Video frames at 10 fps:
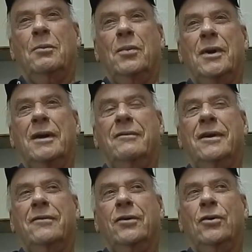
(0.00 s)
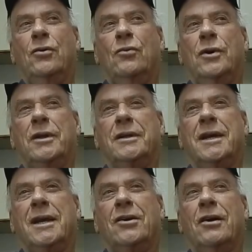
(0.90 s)
But I've never known one to
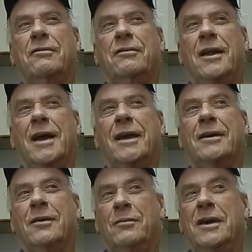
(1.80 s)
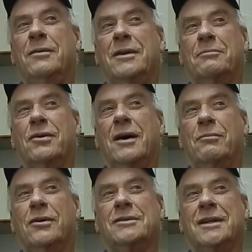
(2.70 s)
take off flying, and maybe the
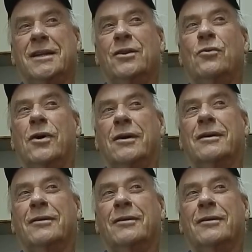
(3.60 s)
prop wasn't in the water.